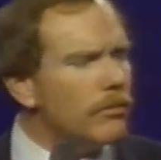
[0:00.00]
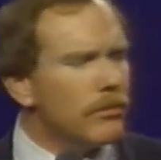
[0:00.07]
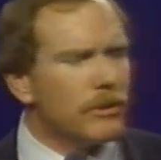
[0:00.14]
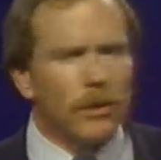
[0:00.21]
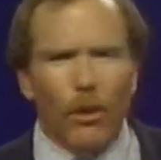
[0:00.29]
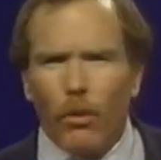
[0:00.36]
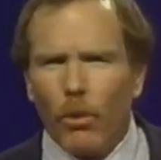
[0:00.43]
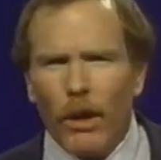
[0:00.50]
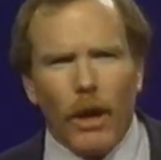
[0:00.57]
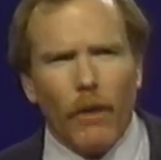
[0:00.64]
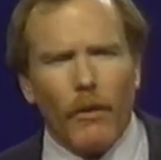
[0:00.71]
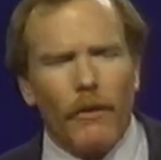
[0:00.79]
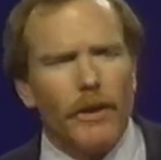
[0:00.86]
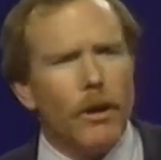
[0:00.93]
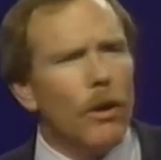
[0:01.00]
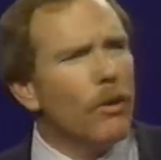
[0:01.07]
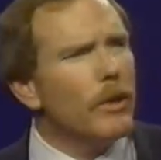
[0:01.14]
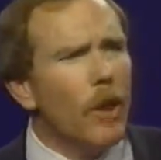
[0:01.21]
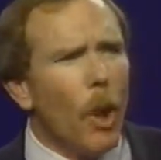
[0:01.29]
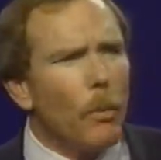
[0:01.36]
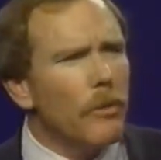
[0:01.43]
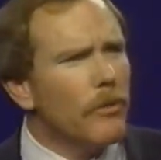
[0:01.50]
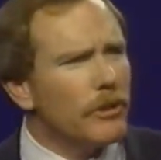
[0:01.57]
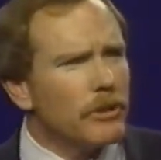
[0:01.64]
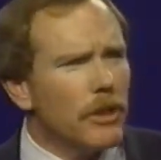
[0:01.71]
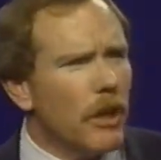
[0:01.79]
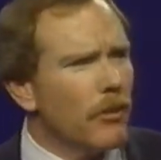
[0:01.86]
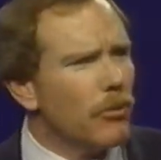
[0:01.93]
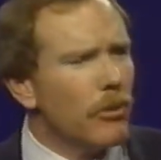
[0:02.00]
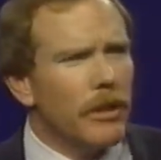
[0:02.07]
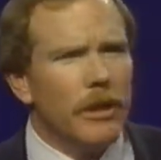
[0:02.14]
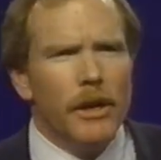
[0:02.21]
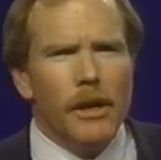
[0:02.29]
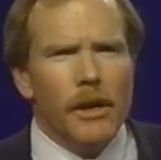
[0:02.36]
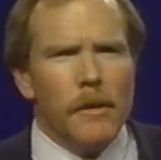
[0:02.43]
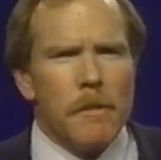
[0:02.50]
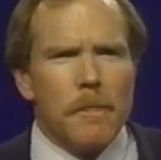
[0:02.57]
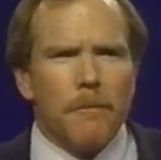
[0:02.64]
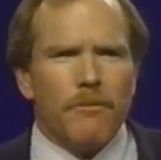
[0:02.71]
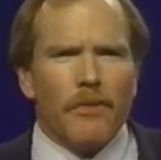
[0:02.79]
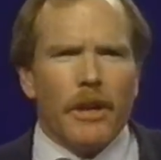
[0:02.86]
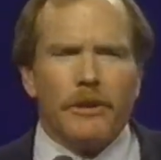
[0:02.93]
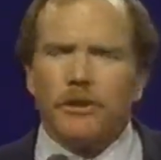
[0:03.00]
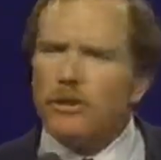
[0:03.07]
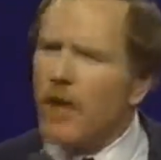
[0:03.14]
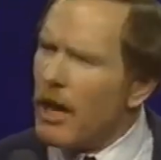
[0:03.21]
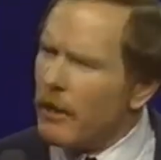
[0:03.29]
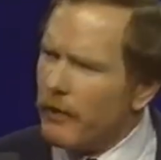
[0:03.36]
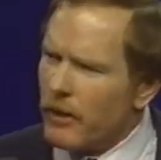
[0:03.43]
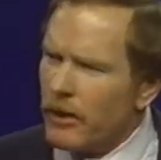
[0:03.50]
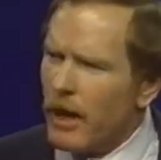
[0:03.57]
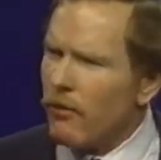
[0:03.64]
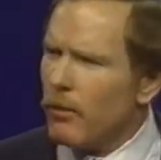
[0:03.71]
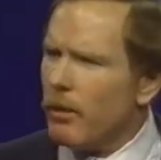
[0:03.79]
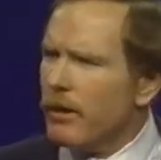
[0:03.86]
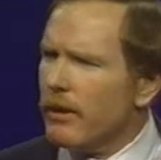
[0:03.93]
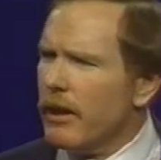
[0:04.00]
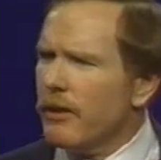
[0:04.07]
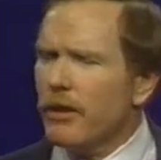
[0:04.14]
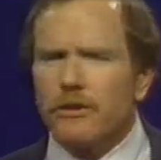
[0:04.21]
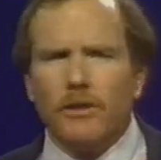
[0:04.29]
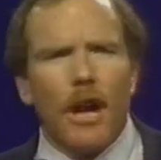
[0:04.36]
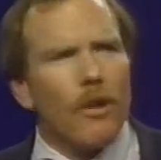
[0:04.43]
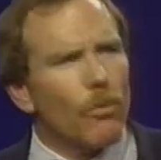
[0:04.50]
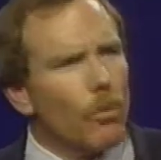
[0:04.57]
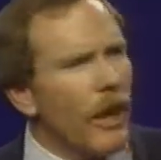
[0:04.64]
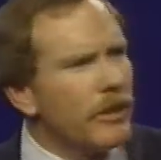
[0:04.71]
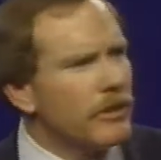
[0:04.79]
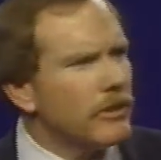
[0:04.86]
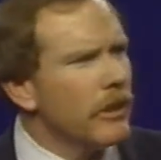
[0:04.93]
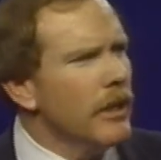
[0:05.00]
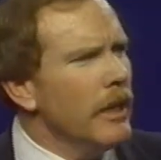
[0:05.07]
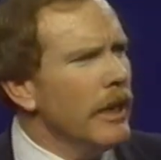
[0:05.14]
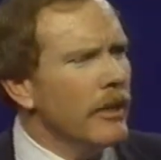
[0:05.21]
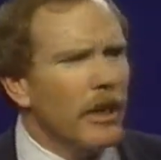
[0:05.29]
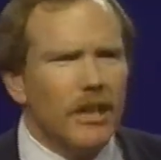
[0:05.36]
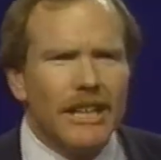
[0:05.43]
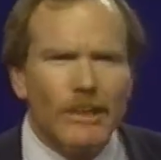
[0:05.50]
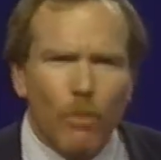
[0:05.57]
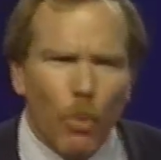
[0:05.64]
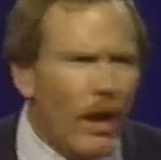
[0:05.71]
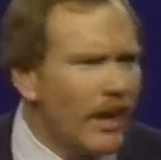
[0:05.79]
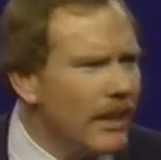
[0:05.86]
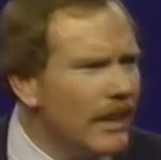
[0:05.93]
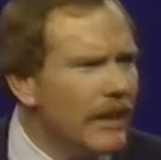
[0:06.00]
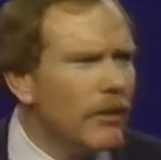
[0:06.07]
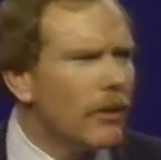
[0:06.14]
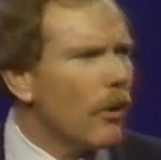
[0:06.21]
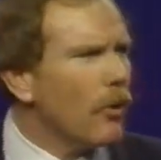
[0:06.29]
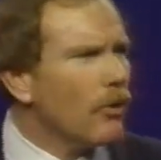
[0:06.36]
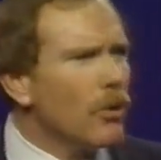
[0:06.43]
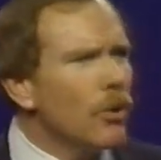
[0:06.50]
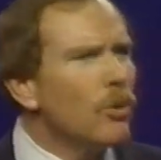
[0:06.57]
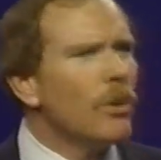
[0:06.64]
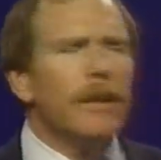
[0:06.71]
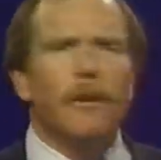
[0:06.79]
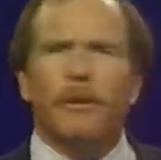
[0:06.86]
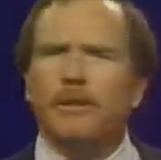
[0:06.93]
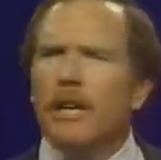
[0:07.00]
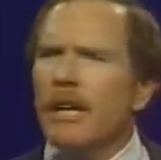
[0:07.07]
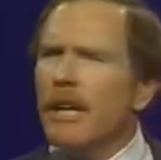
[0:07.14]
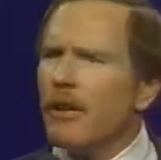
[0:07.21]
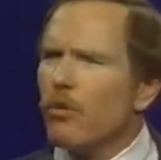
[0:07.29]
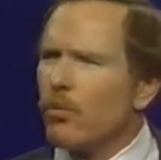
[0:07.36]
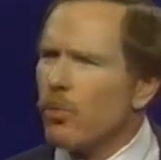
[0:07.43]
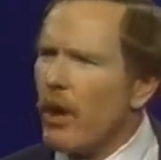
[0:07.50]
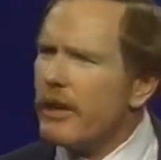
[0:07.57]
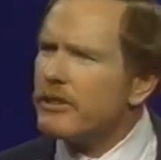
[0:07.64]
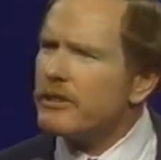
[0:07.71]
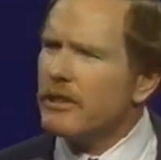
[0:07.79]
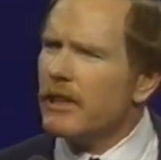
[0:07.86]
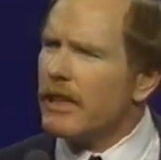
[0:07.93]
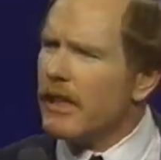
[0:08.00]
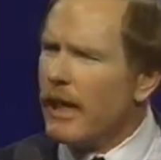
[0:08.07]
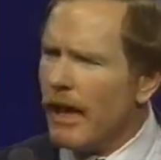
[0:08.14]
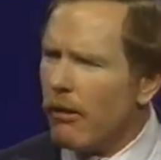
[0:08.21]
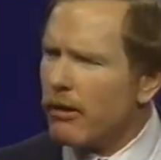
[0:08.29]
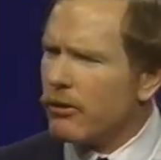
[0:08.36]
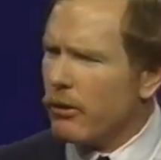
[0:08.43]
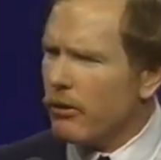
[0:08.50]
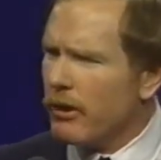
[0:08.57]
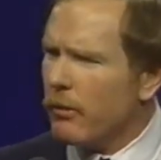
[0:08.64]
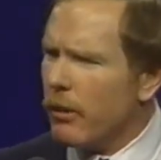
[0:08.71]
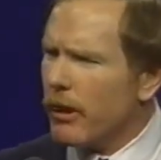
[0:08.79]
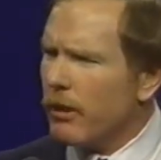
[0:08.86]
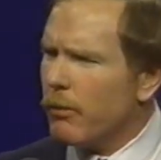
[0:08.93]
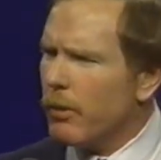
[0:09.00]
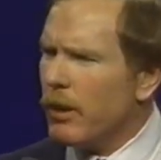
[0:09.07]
so well that the only hope of this country is not in the government. It does not rest in one leader or two leaders. It rests in the character of the American